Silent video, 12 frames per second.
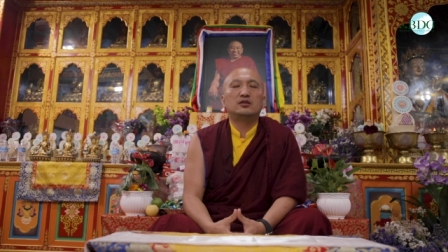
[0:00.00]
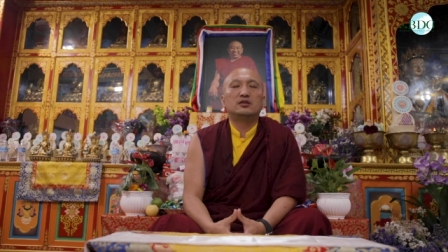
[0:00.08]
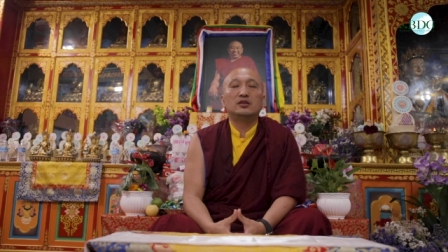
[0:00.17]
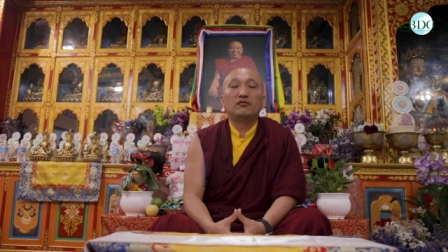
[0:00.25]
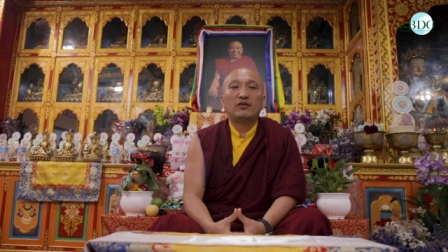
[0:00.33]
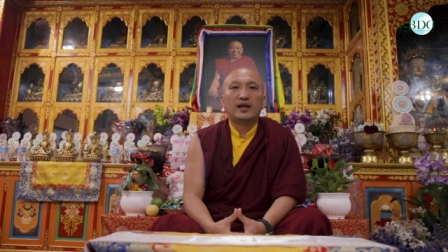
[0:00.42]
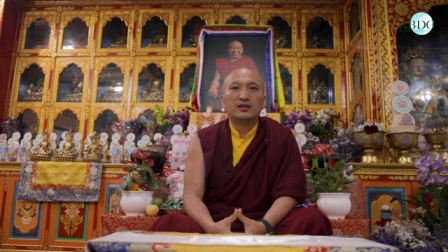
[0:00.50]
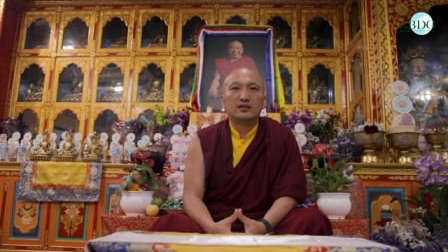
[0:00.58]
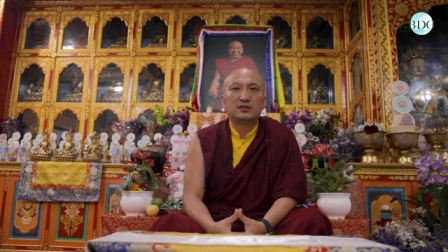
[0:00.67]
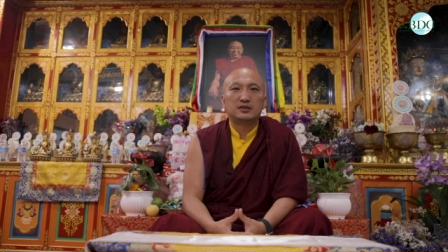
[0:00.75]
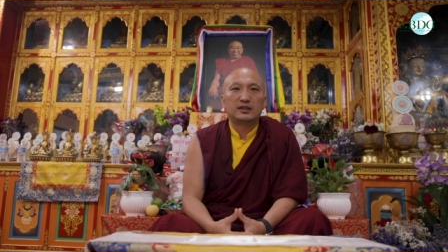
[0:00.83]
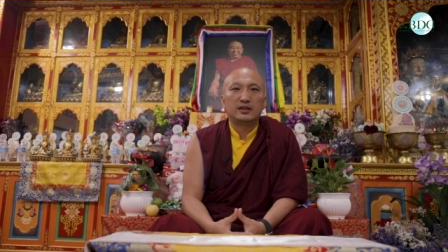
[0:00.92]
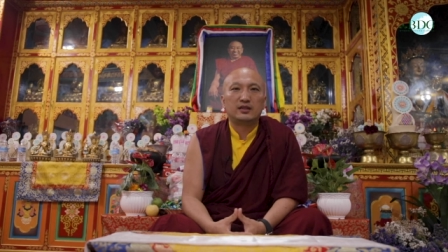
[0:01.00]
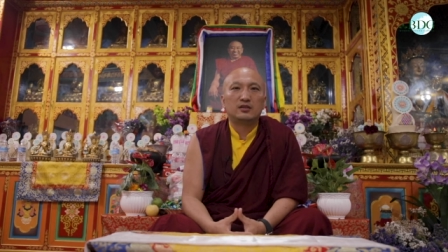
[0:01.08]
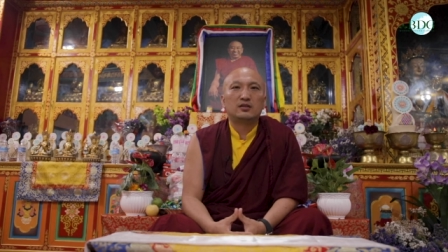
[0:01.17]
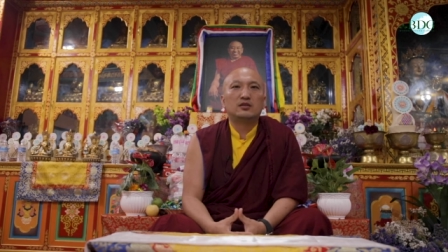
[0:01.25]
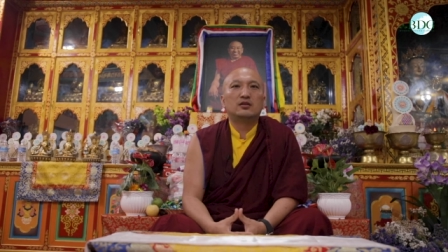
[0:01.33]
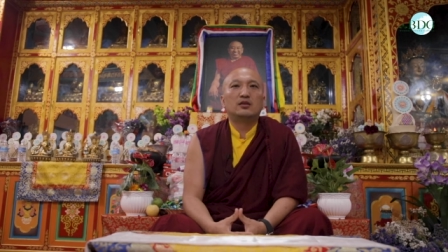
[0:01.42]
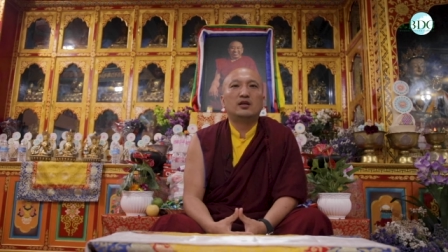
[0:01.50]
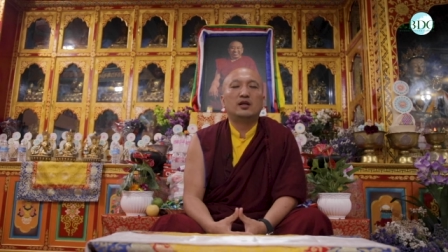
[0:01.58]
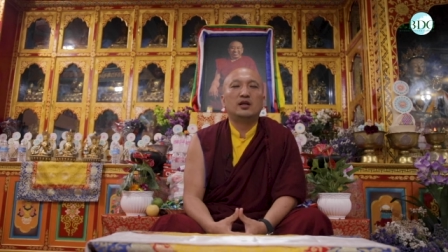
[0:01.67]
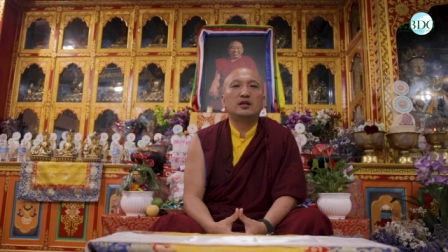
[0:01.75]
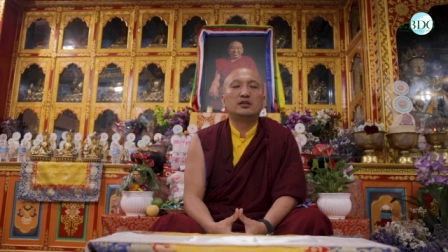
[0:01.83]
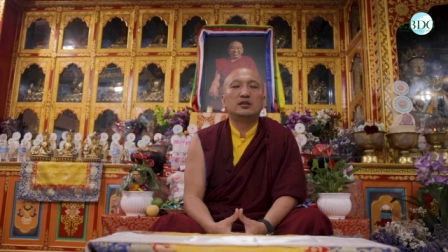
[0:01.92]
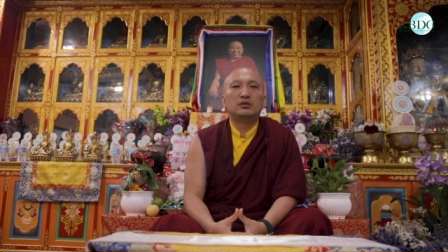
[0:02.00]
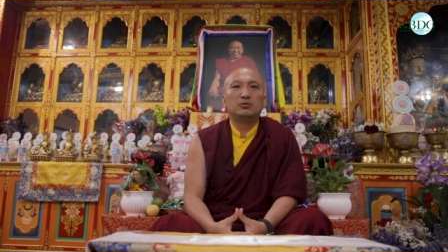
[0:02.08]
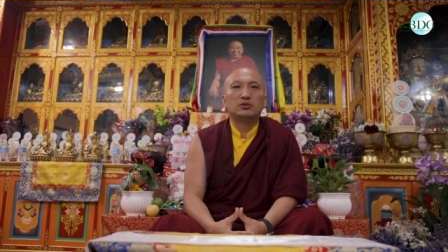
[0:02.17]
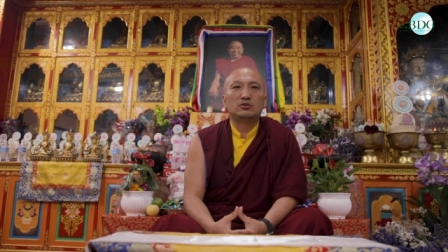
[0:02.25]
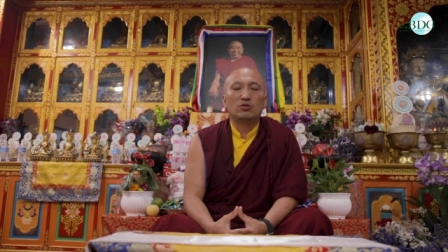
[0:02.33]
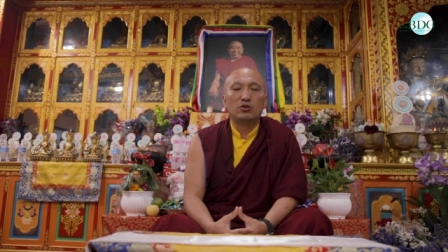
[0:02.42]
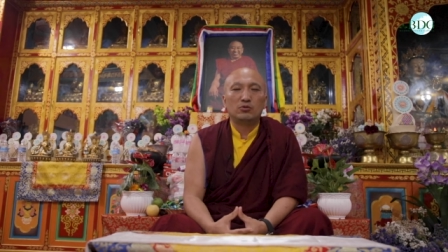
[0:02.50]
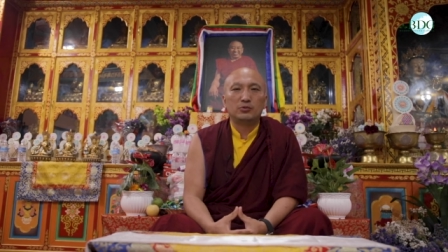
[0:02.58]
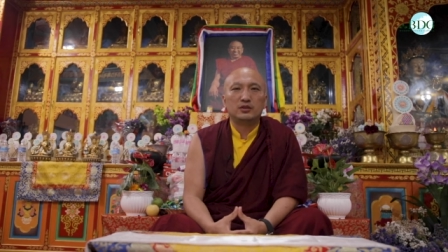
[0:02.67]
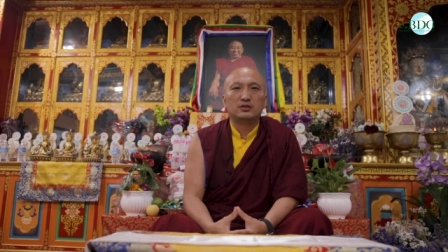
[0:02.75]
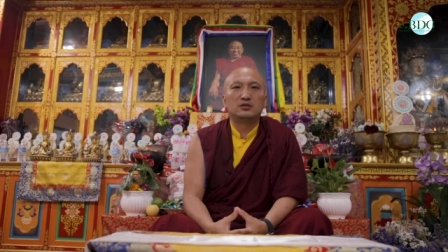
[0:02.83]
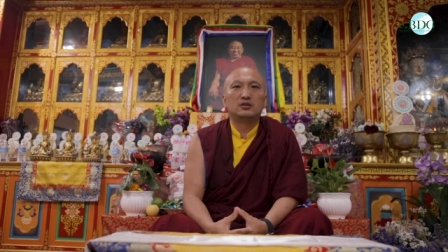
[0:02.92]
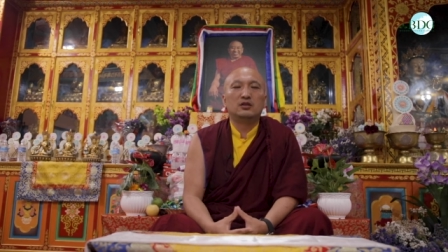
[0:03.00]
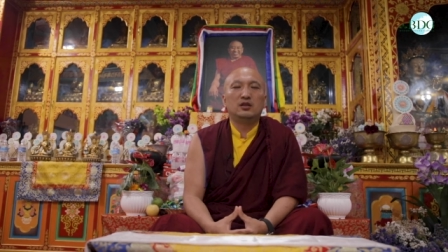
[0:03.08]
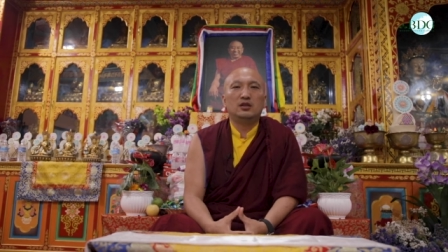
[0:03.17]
the final say, and he was always